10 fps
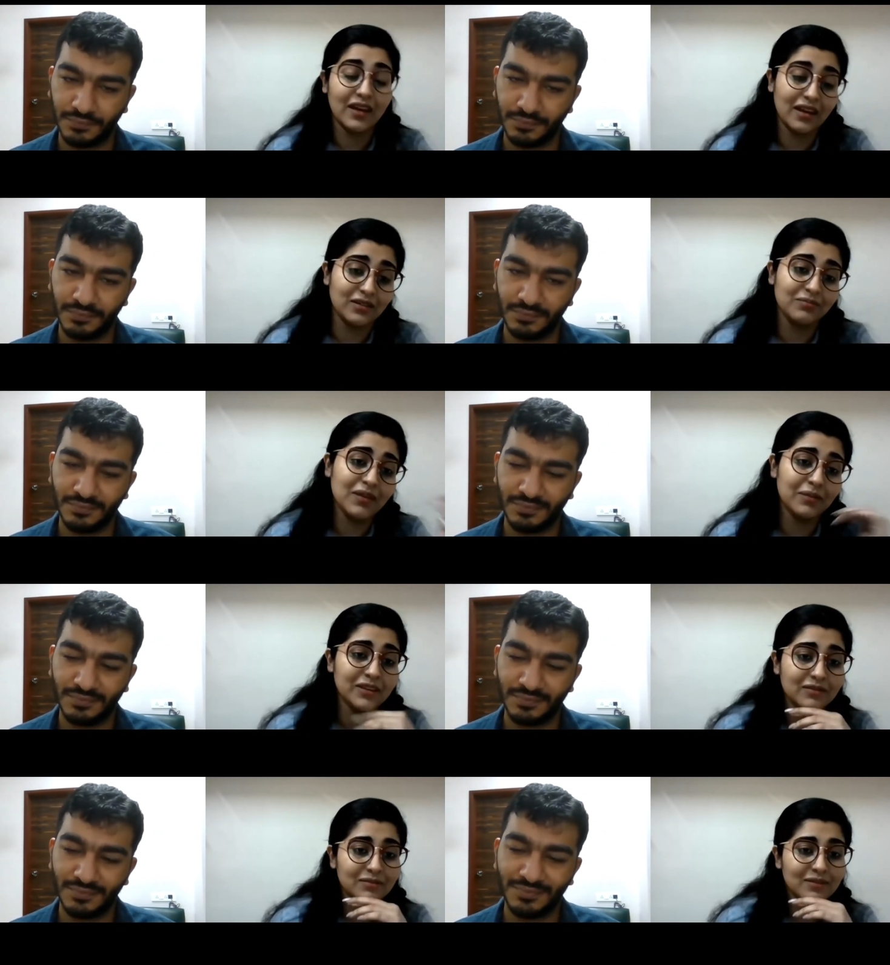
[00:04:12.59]
Speaker 1: that i, I
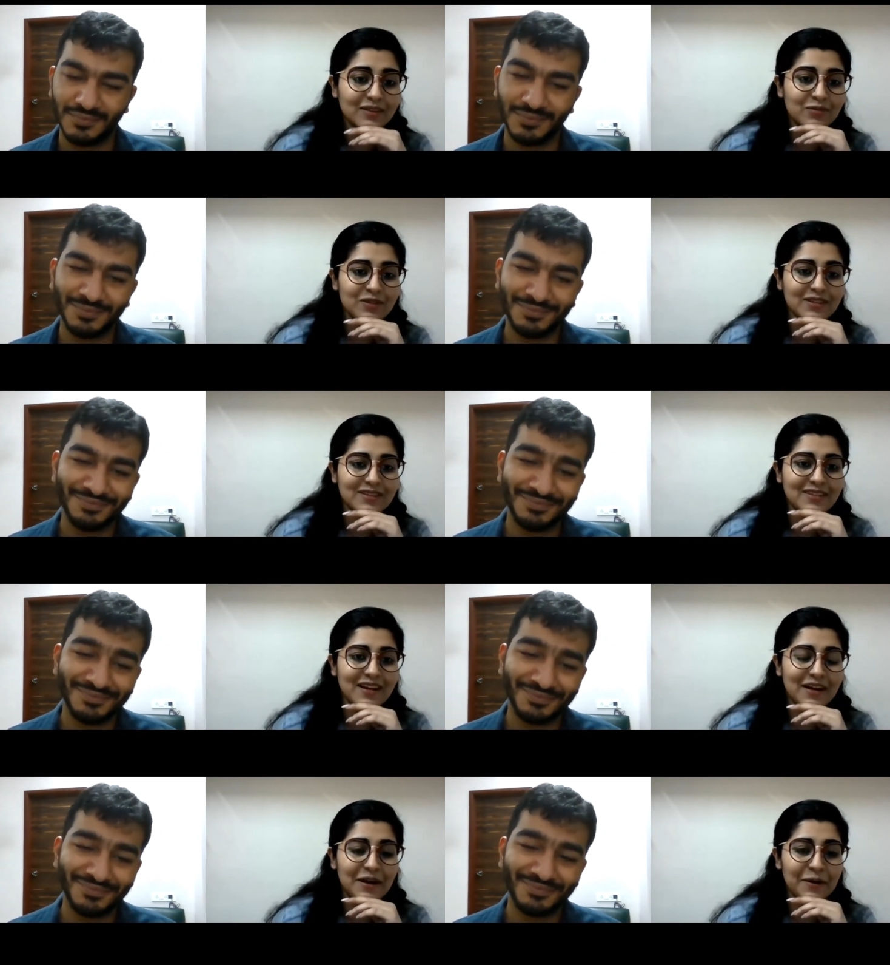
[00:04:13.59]
mean it
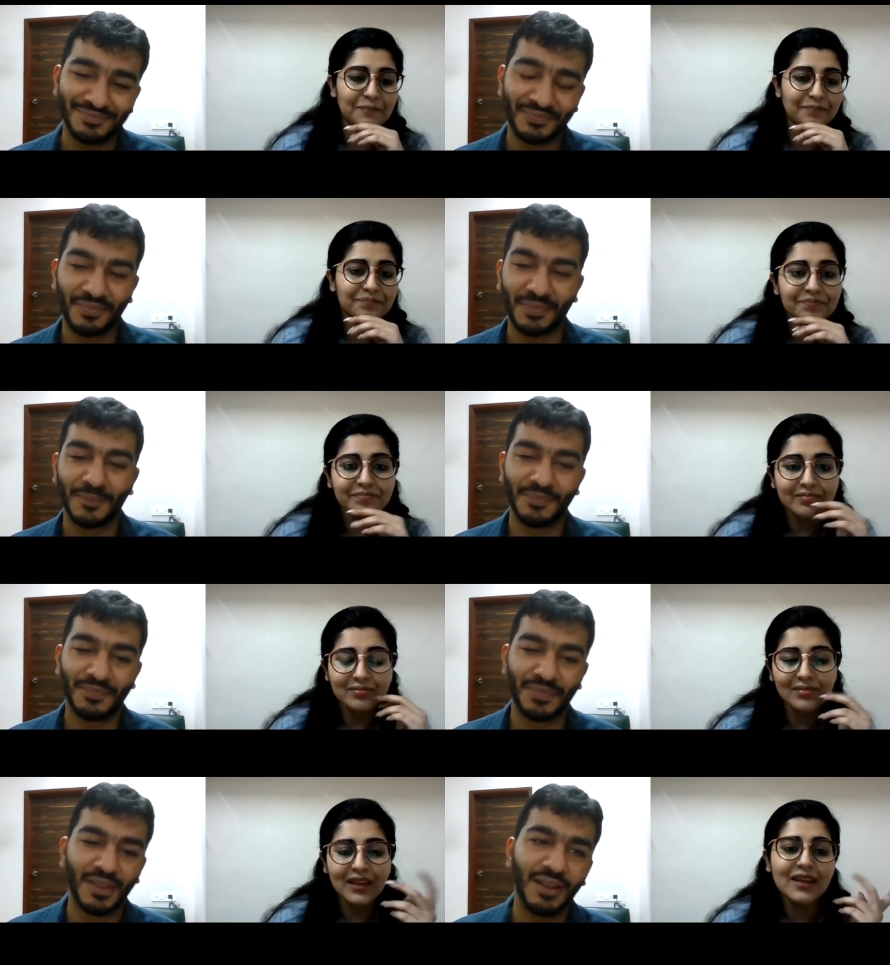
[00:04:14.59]
was um,
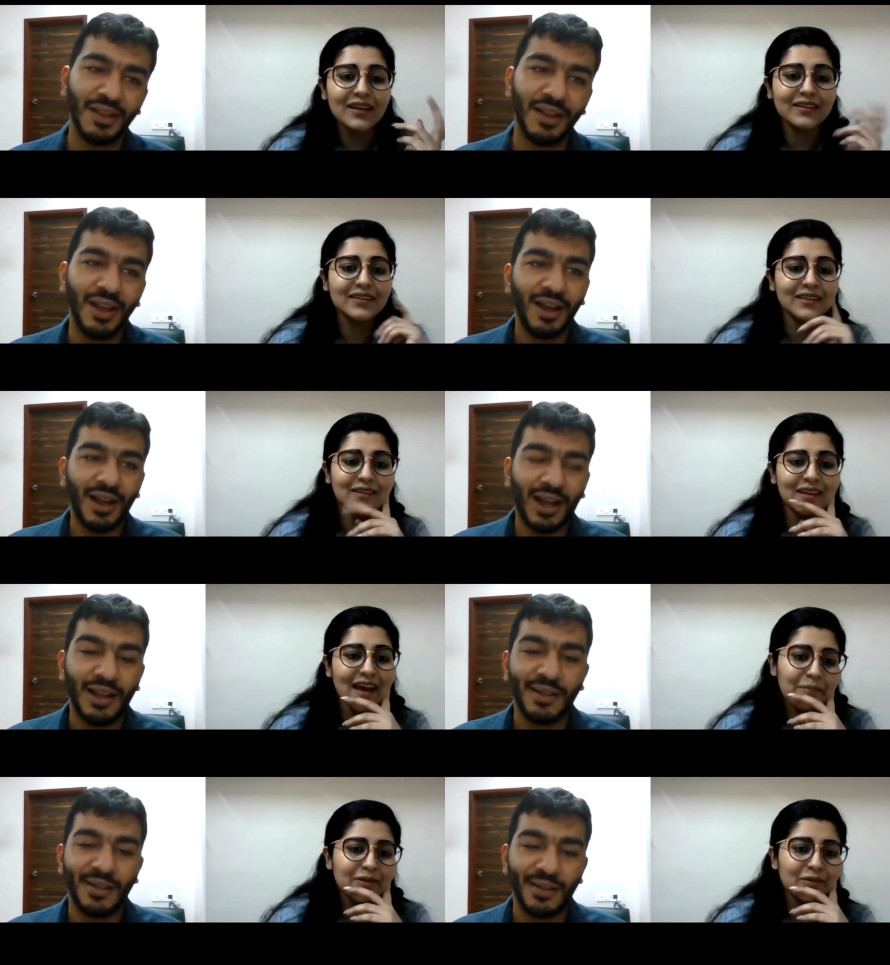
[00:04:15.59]
it it
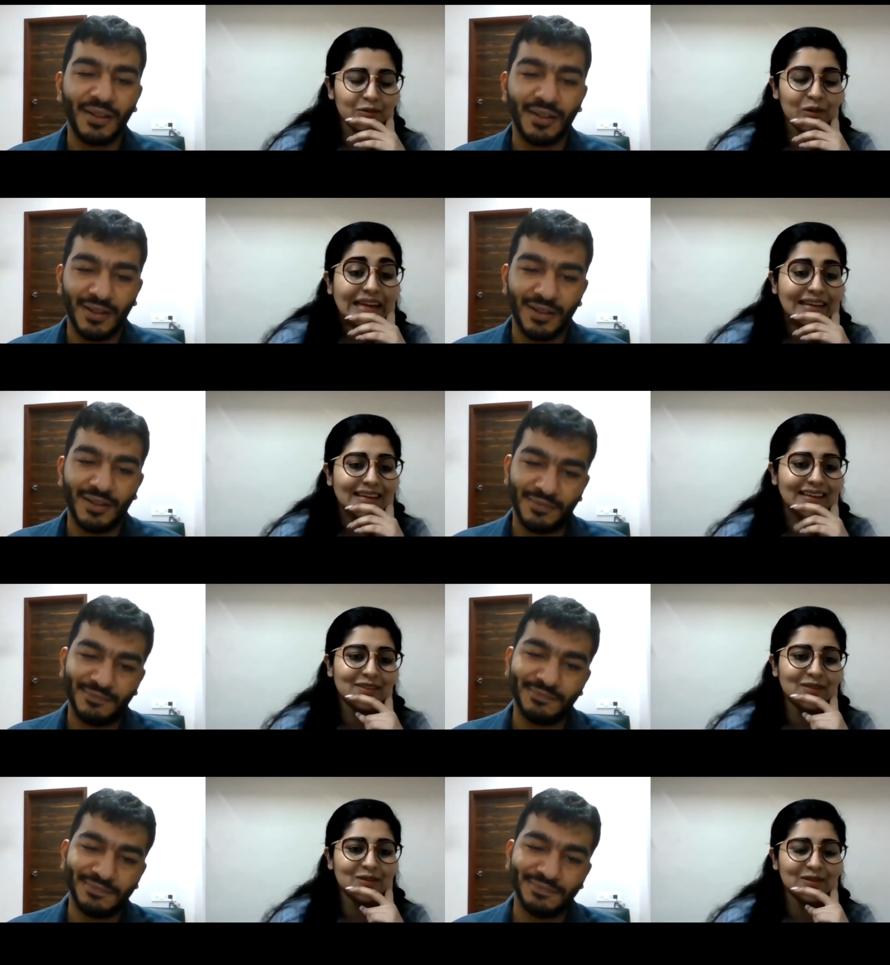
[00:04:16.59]
happened
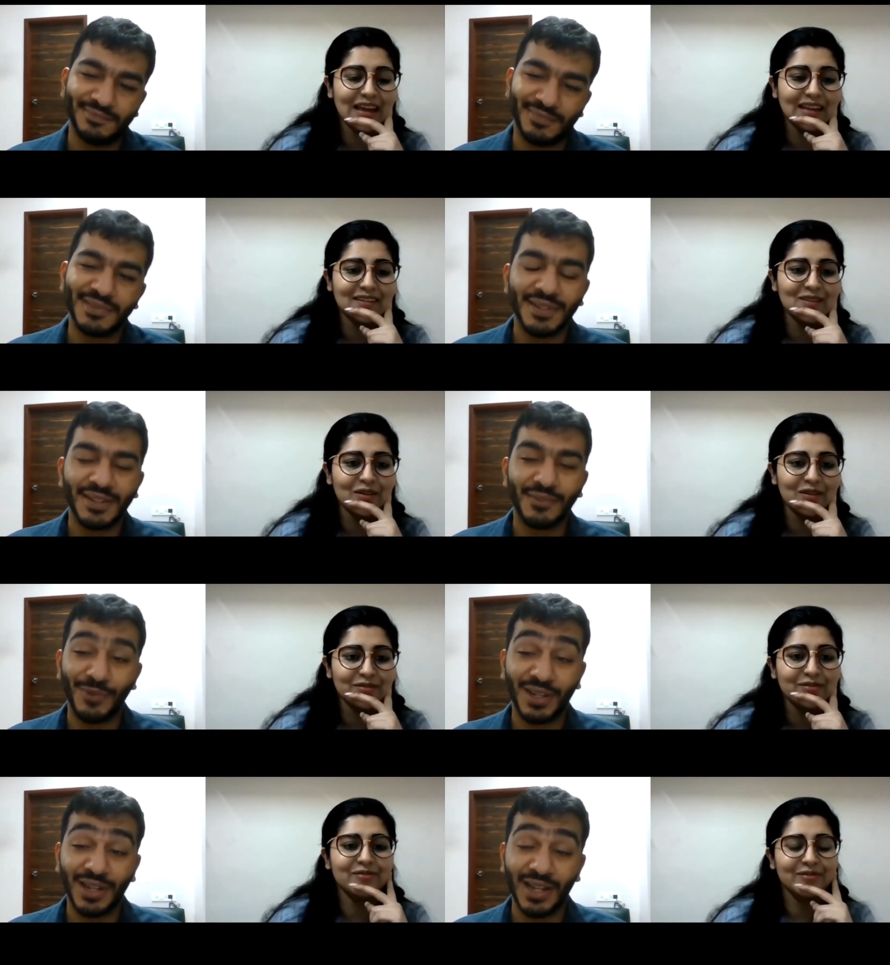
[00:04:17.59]
quickly so that sort
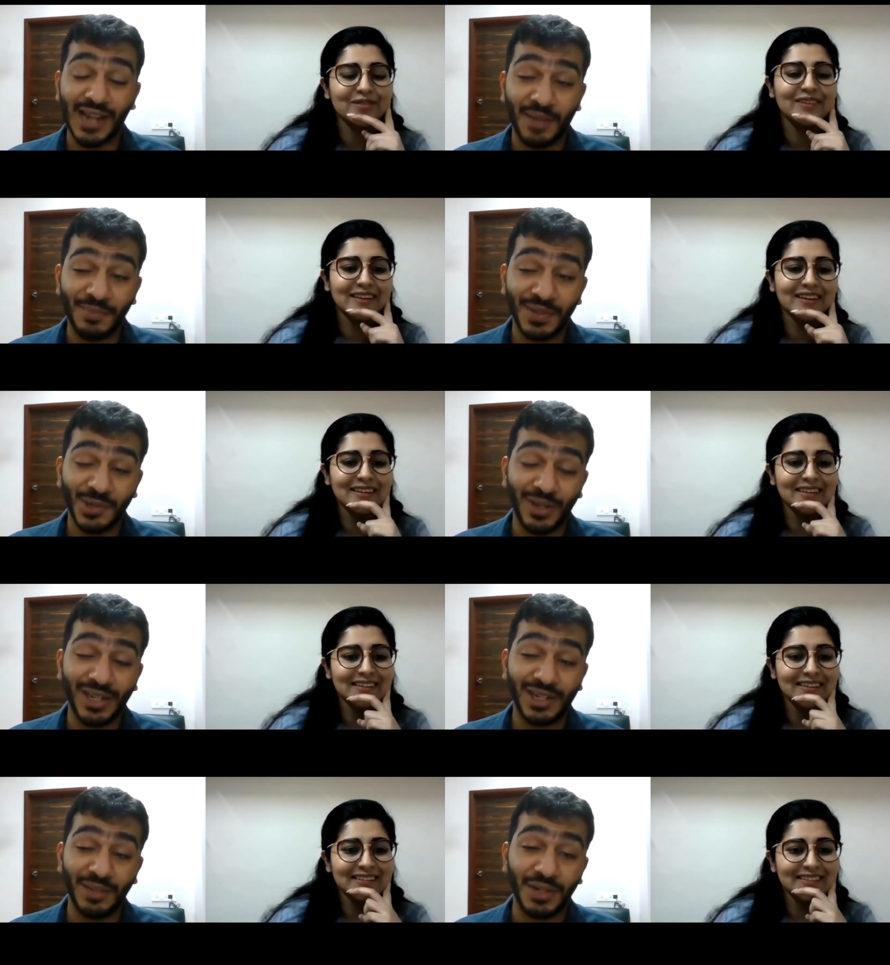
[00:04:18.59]
it,
Speaker 2: of it happened
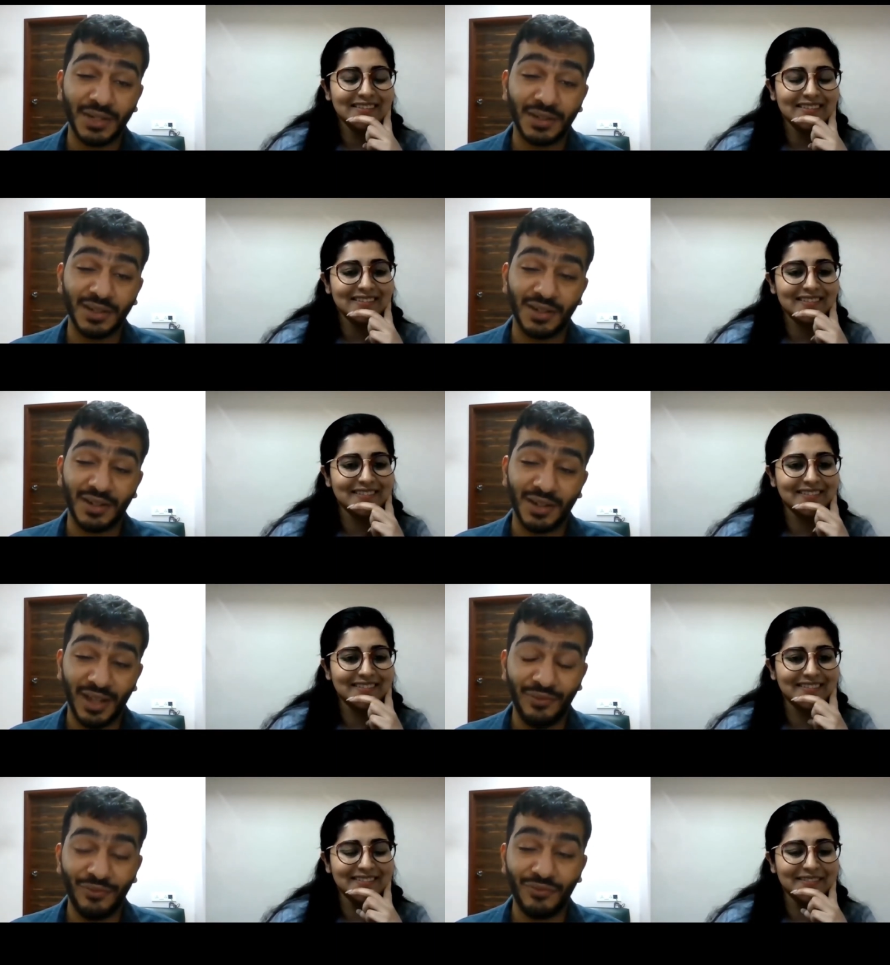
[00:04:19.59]
quickly but uh,
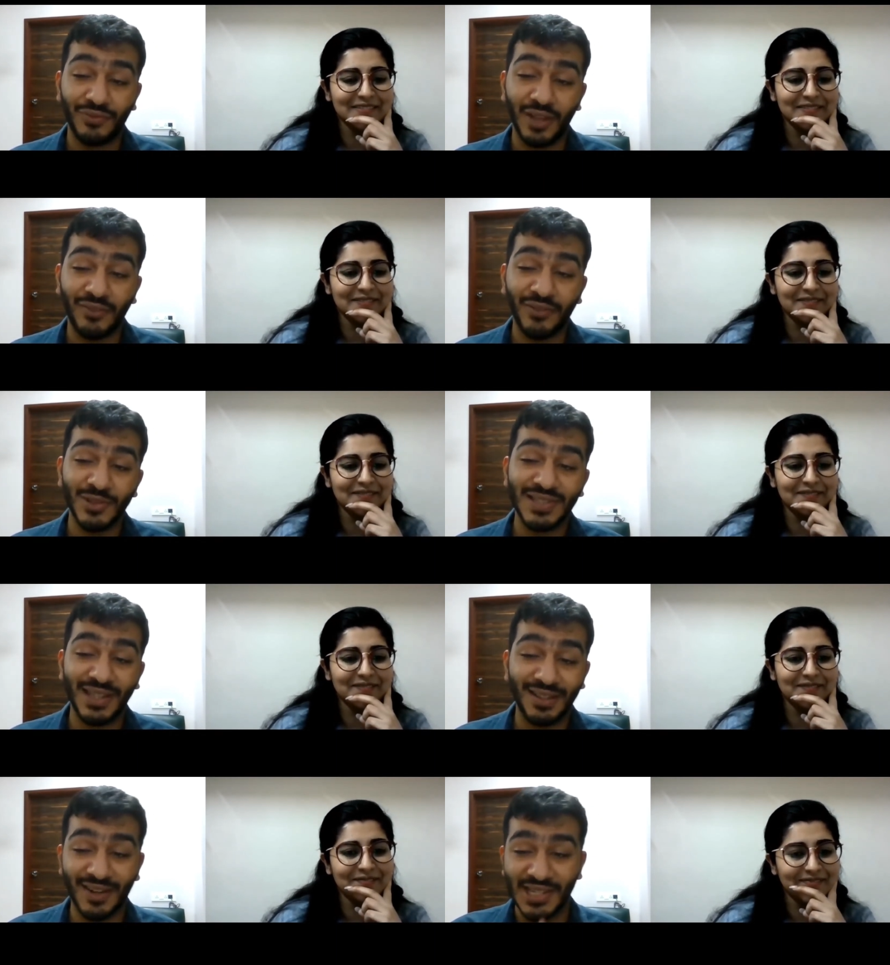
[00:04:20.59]
if if you'll see
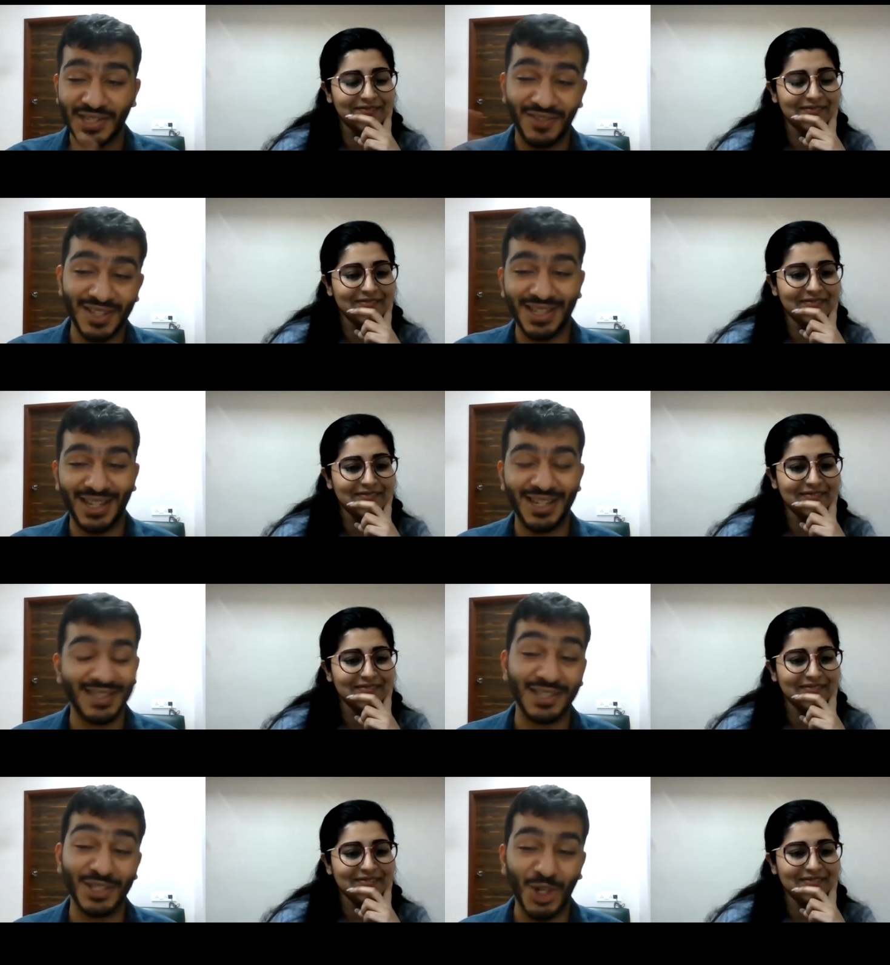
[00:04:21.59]
the rest of the
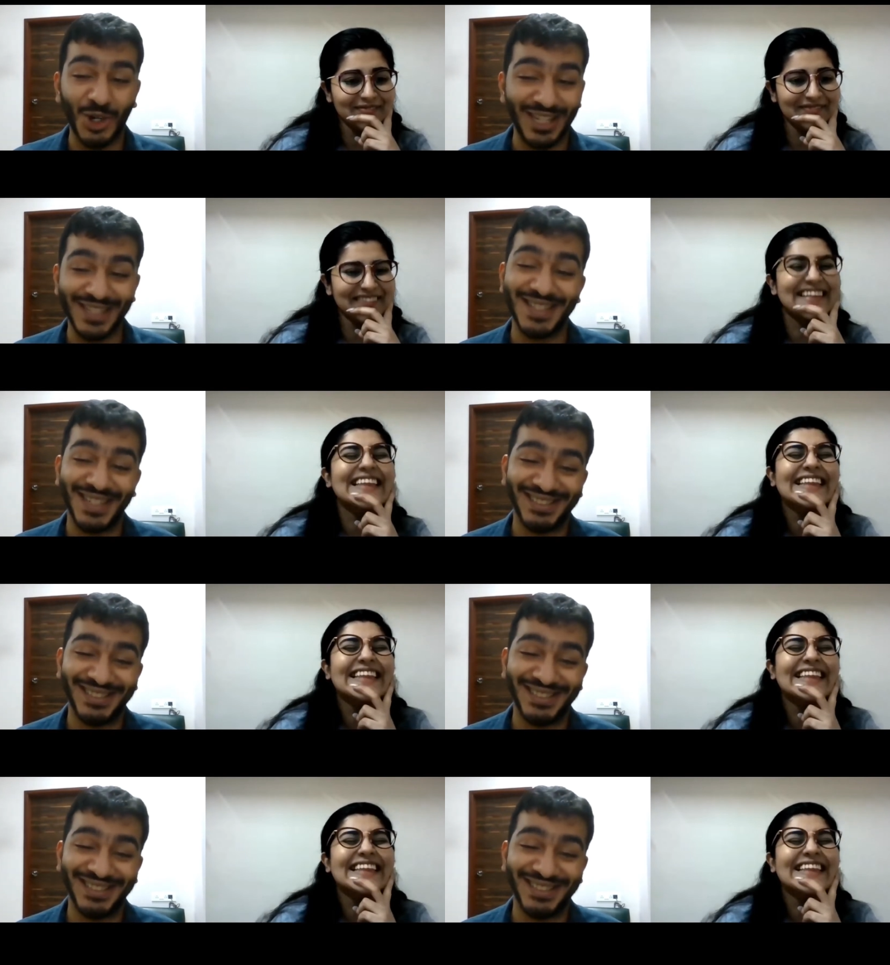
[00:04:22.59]
series it's not easy